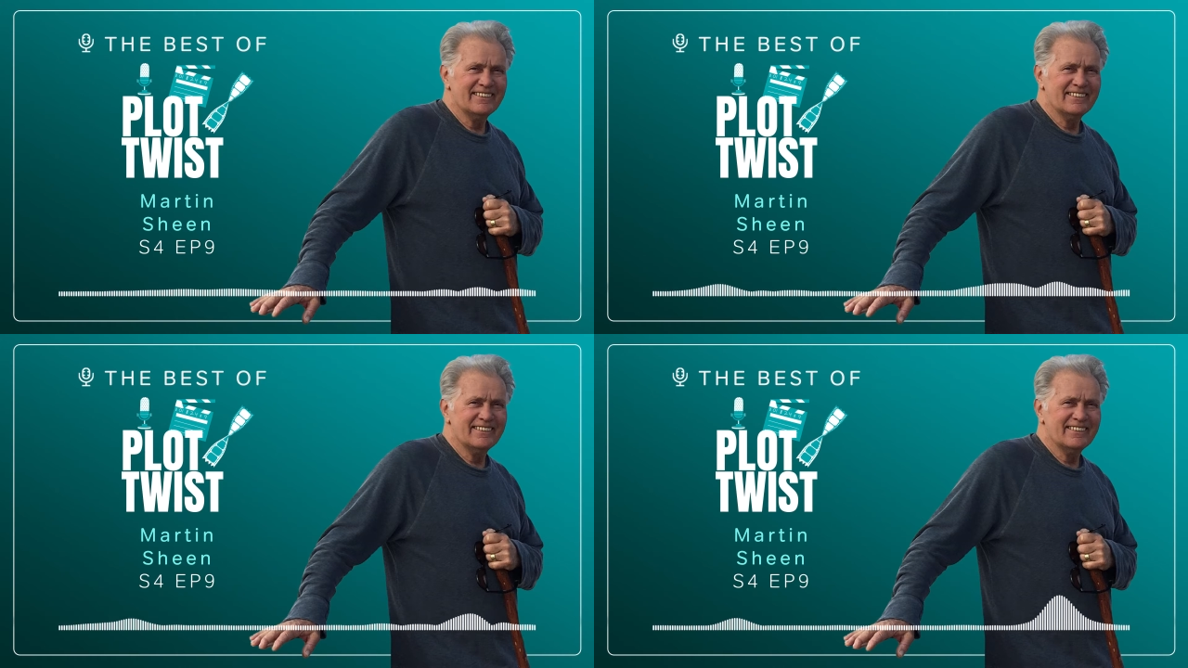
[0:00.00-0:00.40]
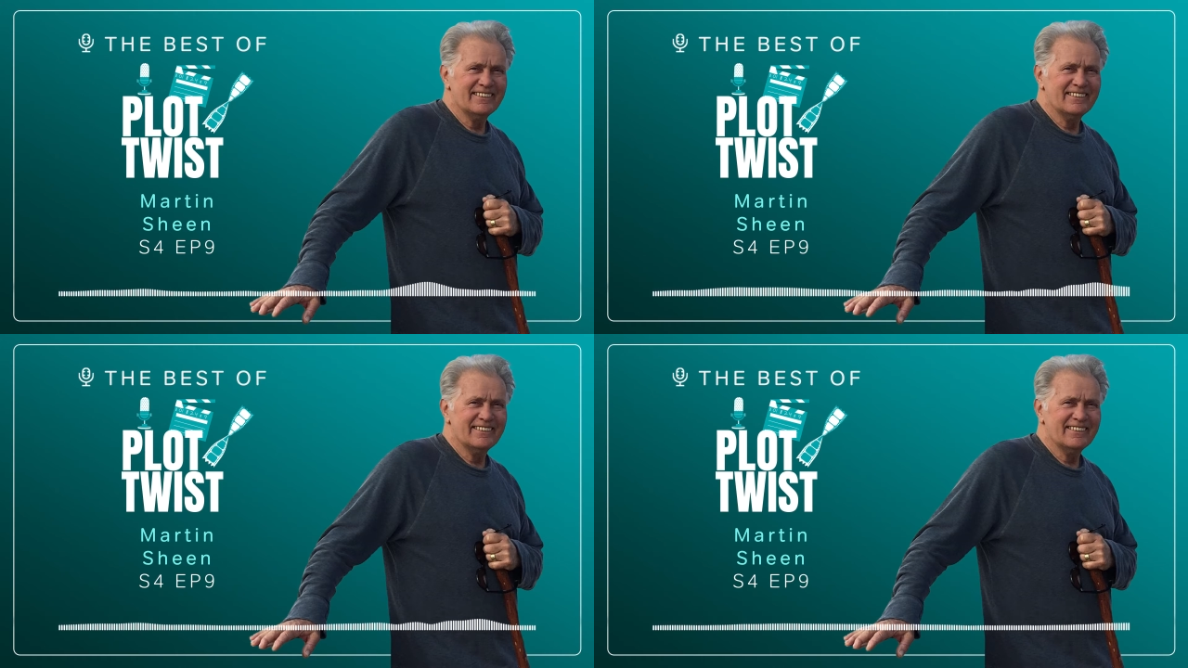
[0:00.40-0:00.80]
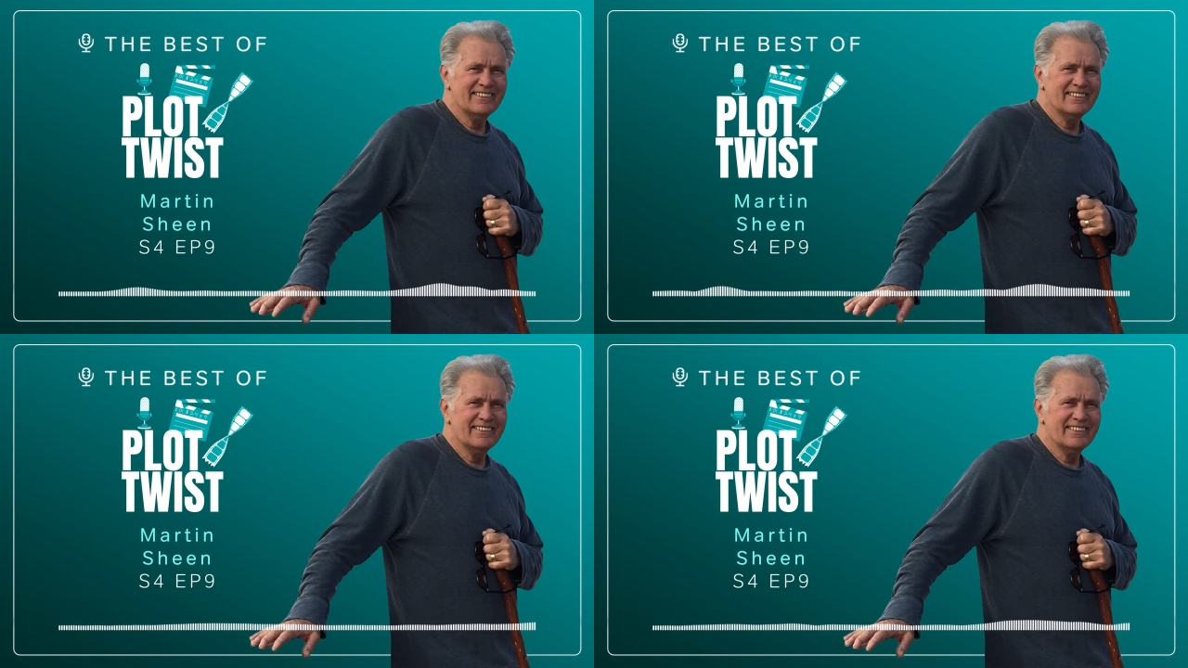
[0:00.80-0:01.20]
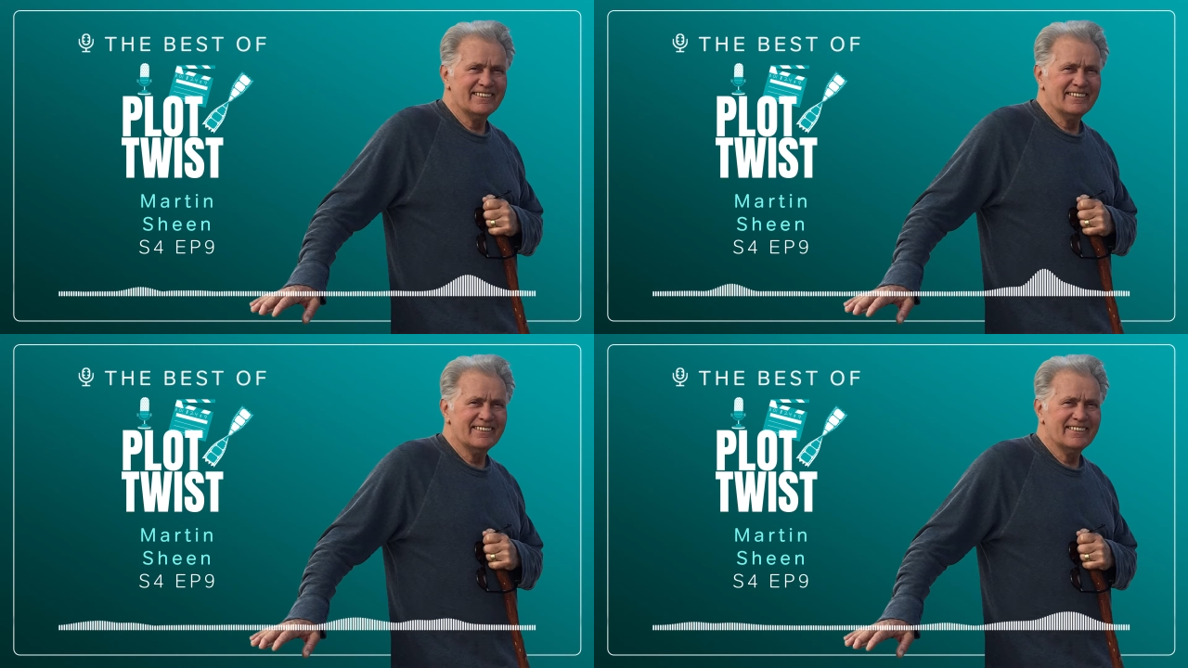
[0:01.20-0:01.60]

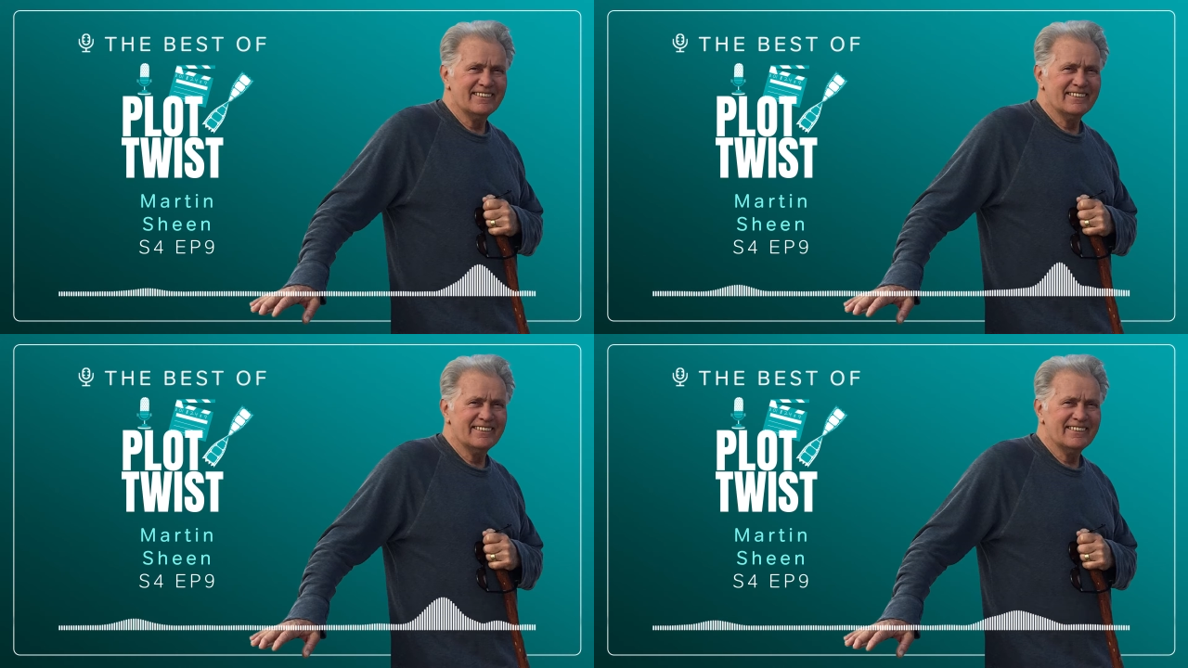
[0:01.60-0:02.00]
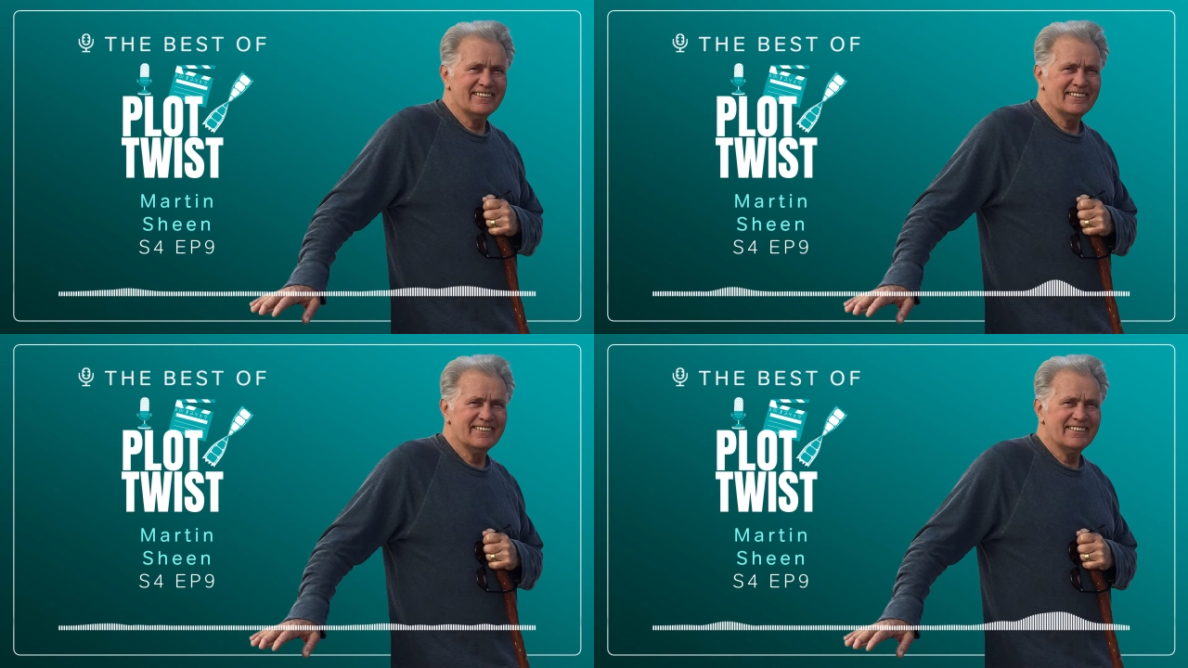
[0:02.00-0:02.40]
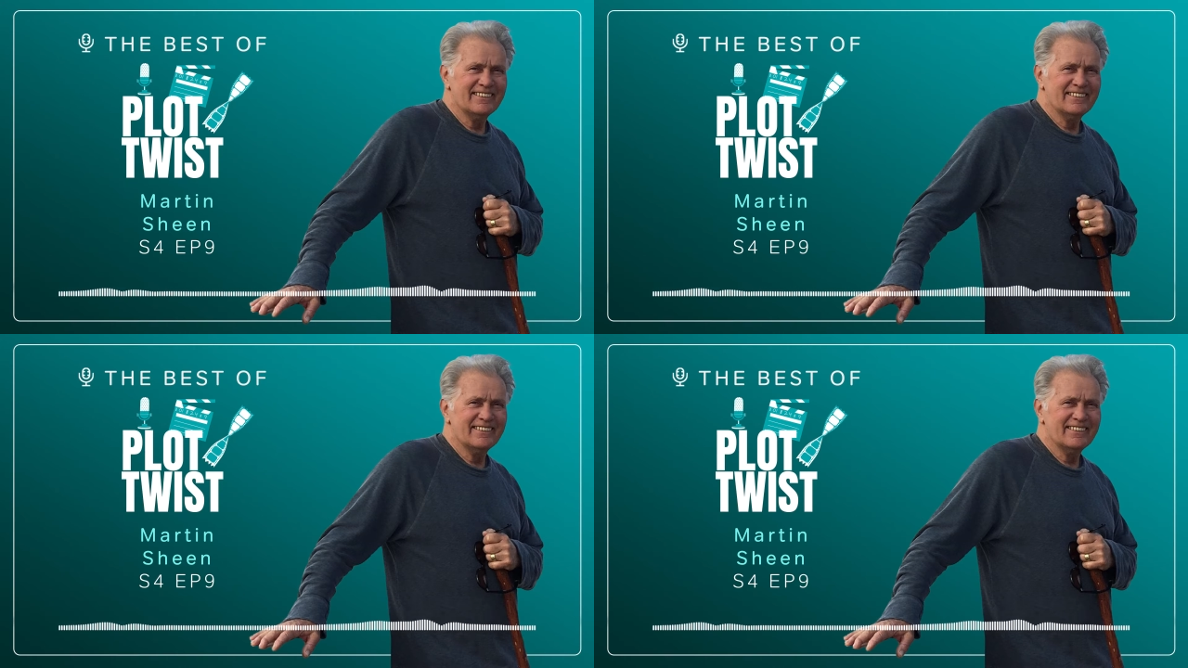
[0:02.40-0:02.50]
This is a still picture; no speech is visible.